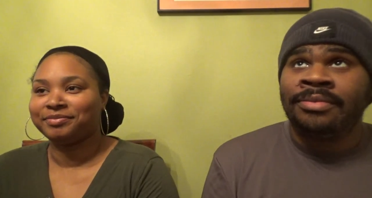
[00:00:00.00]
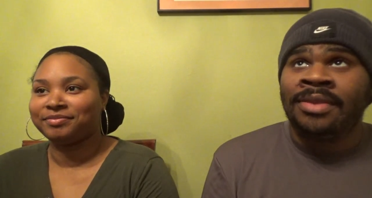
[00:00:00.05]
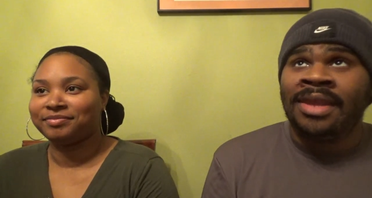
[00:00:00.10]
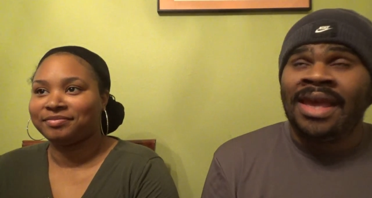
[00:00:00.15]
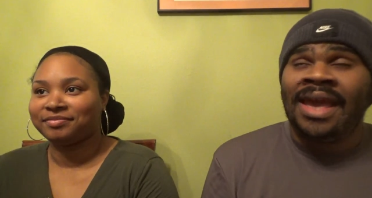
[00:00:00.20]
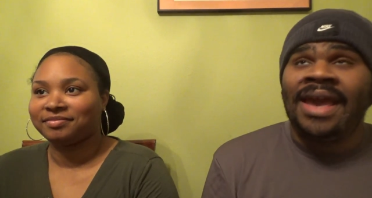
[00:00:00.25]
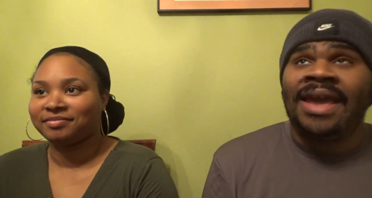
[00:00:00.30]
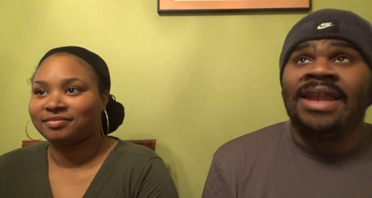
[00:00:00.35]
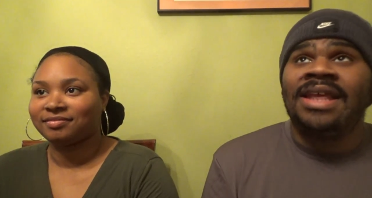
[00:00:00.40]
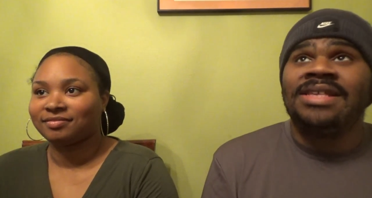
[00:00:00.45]

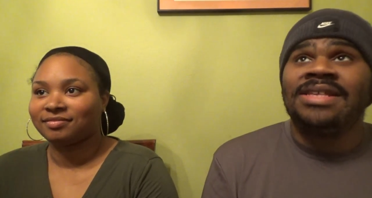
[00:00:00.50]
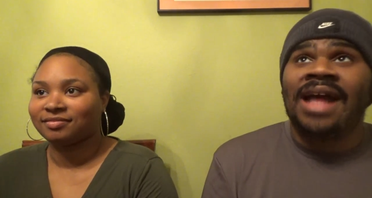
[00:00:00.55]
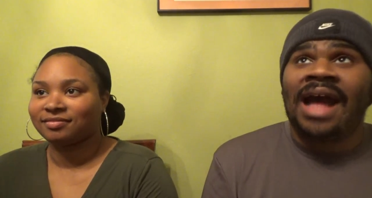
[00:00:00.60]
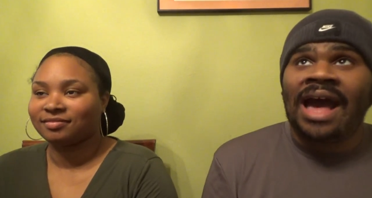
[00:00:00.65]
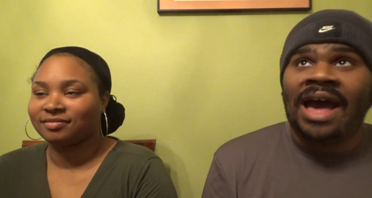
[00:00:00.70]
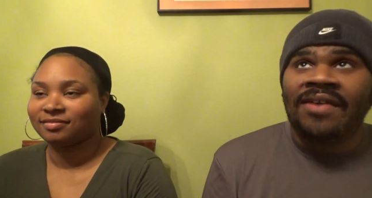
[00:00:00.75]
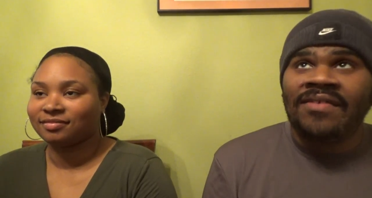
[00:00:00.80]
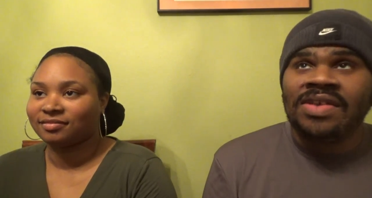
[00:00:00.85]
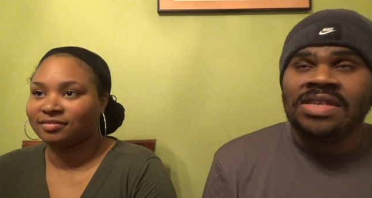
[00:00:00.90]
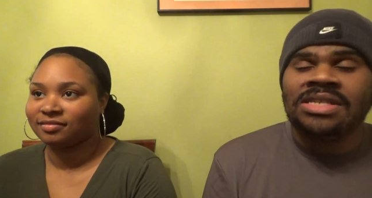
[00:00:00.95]
Speaker 1: and it's
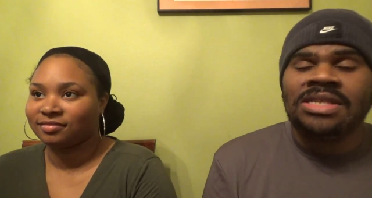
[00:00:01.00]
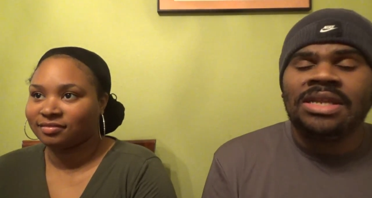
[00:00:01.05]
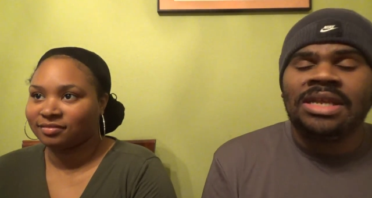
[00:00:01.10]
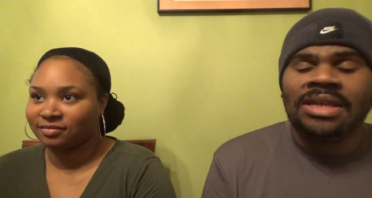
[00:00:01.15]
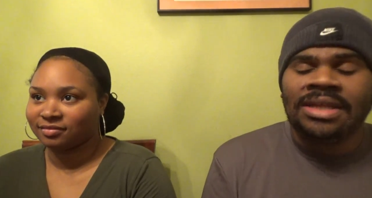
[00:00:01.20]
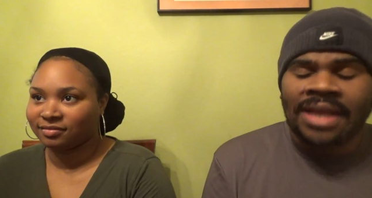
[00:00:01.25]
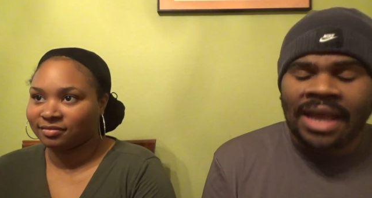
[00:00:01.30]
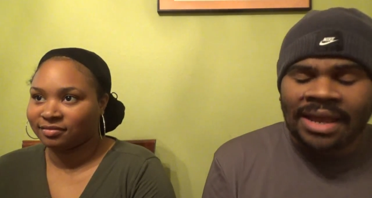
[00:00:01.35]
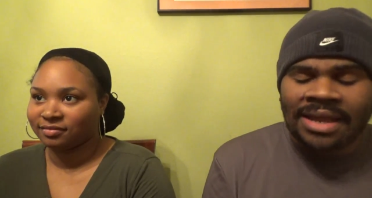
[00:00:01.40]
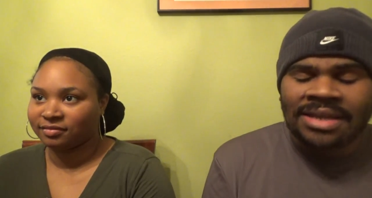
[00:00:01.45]
obviously
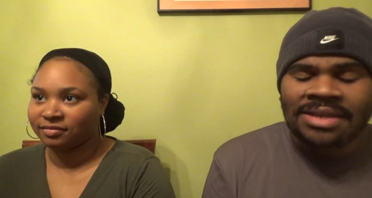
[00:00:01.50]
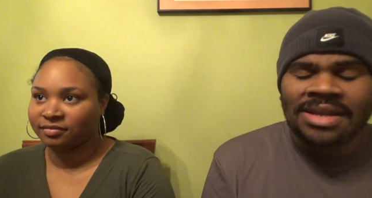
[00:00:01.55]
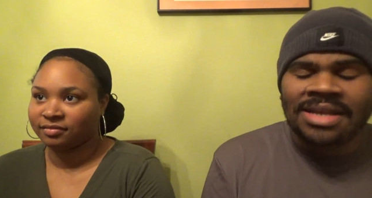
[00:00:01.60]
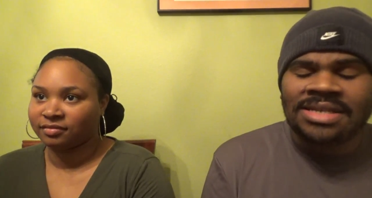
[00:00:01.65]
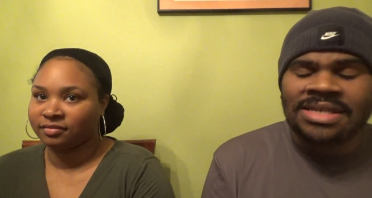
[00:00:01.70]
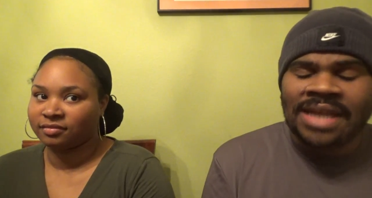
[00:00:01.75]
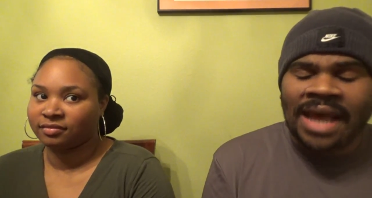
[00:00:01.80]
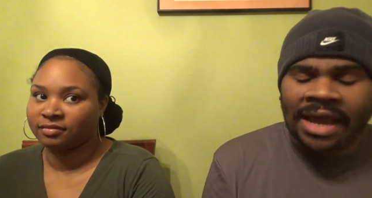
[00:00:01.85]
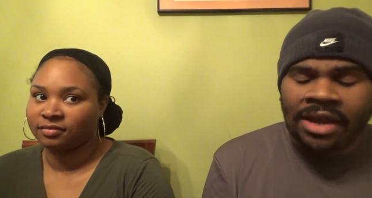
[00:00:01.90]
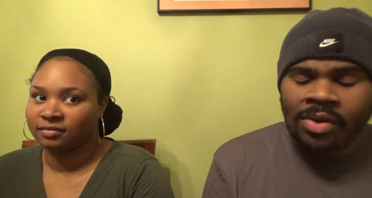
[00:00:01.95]
that he does
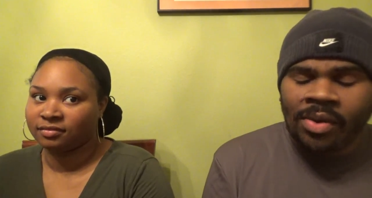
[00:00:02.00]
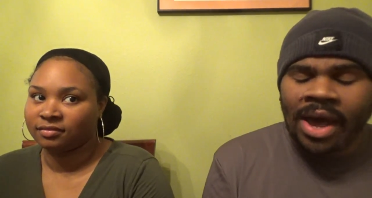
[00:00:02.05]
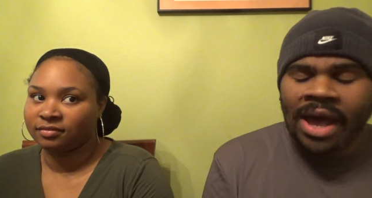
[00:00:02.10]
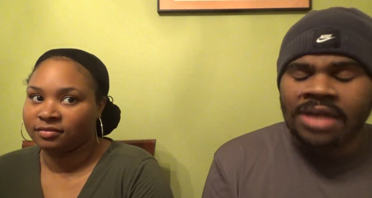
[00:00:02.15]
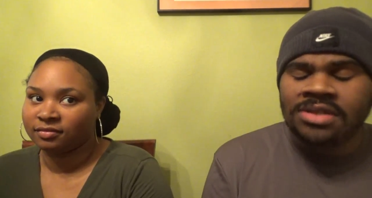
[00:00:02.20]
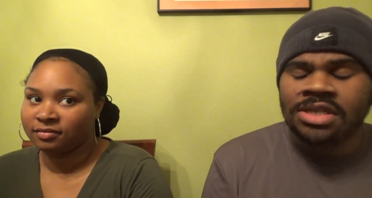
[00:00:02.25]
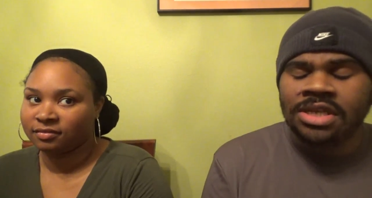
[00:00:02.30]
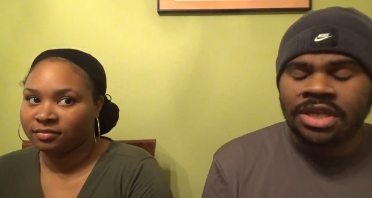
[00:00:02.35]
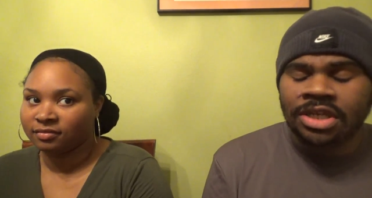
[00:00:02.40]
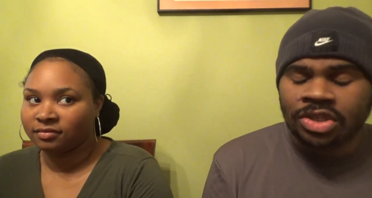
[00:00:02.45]
not know how
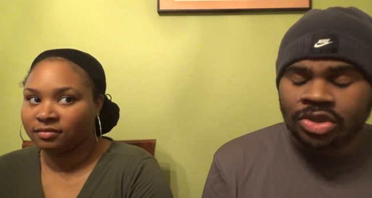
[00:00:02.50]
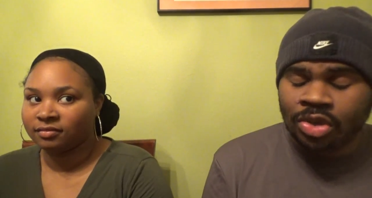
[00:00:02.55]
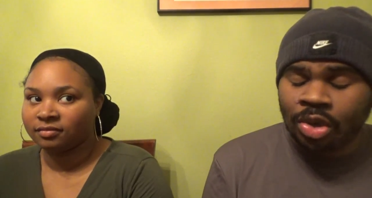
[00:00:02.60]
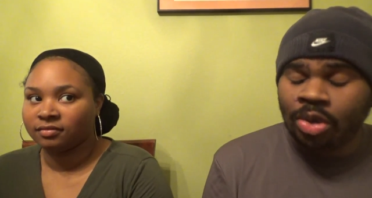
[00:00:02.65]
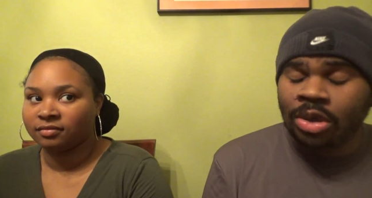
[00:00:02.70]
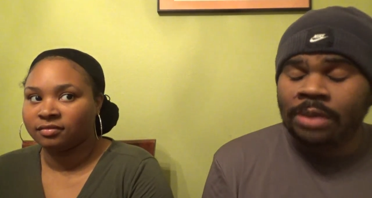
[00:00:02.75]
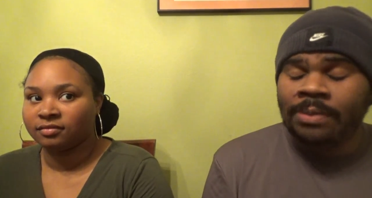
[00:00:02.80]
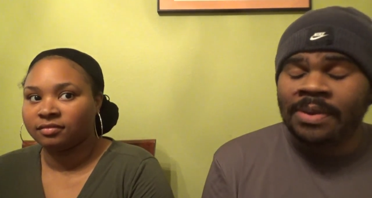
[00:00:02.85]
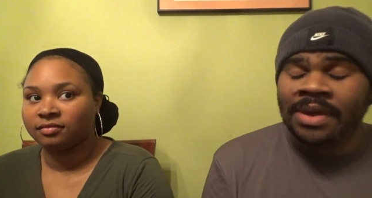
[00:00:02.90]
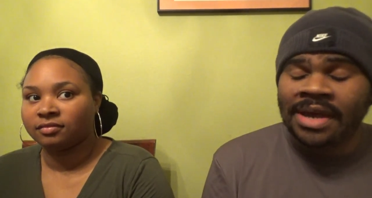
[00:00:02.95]
to control
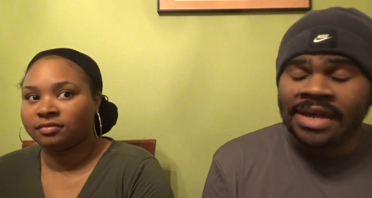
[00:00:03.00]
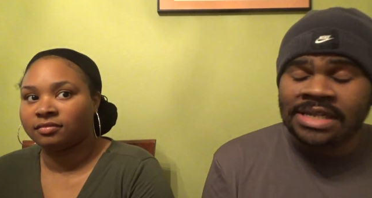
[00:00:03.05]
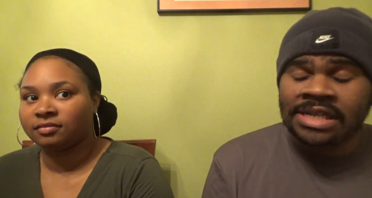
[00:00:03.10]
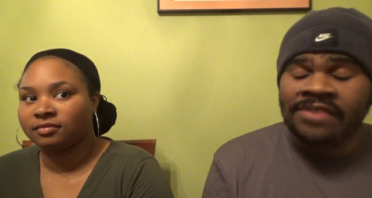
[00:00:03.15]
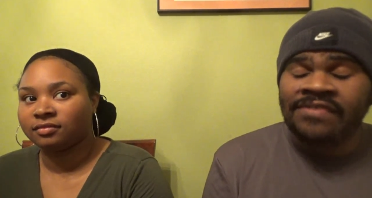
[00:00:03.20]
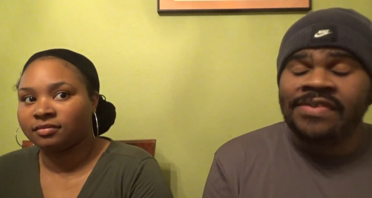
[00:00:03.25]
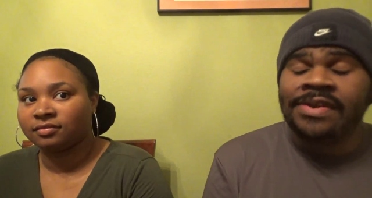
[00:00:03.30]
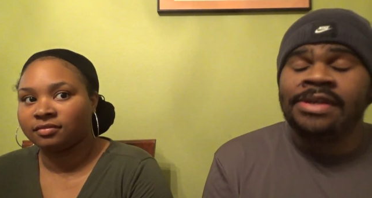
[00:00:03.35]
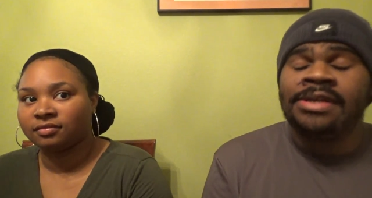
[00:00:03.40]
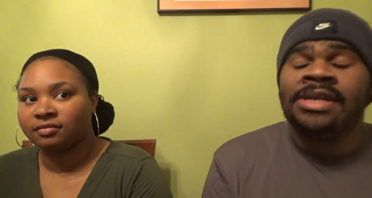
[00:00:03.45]
it because if
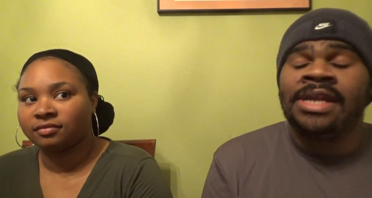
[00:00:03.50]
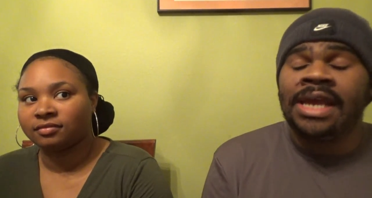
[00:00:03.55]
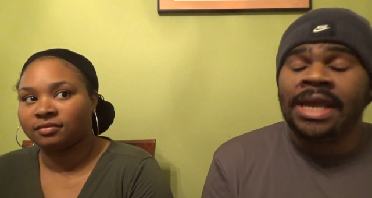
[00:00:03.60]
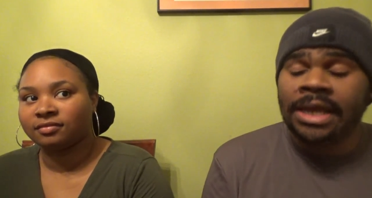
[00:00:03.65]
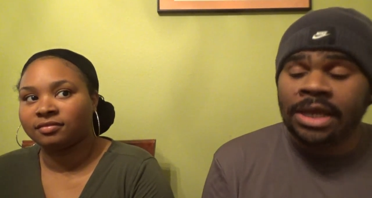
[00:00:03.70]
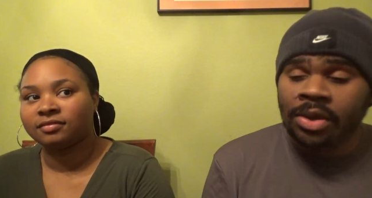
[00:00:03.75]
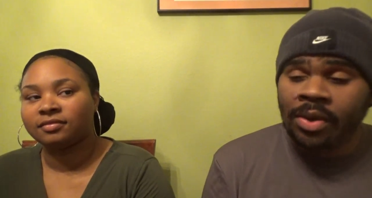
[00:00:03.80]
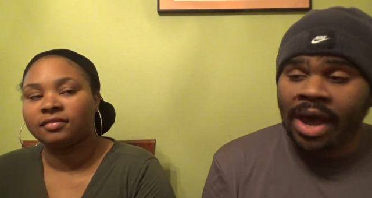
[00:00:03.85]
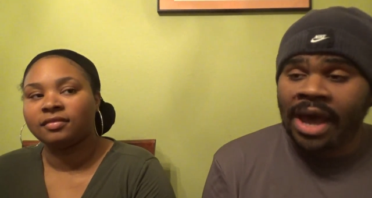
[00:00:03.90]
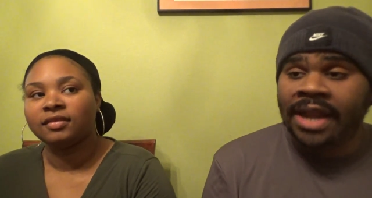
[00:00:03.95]
he did
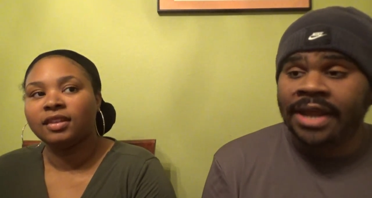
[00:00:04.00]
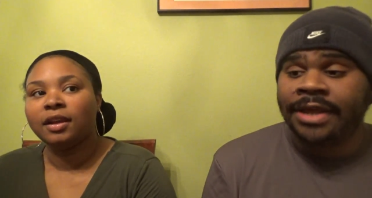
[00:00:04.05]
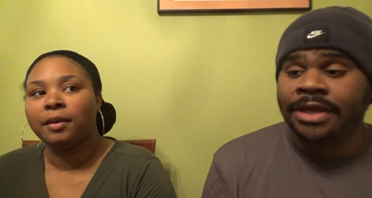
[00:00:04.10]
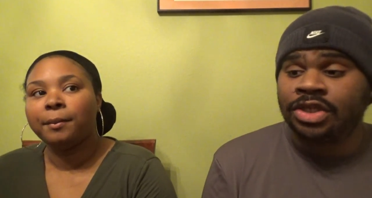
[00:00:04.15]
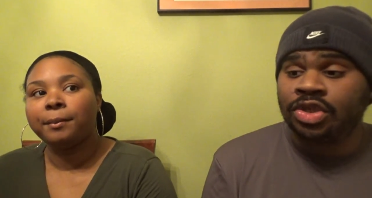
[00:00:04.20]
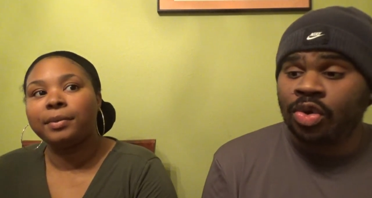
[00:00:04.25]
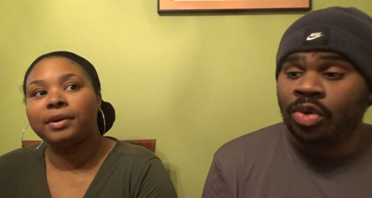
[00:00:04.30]
know how to control well,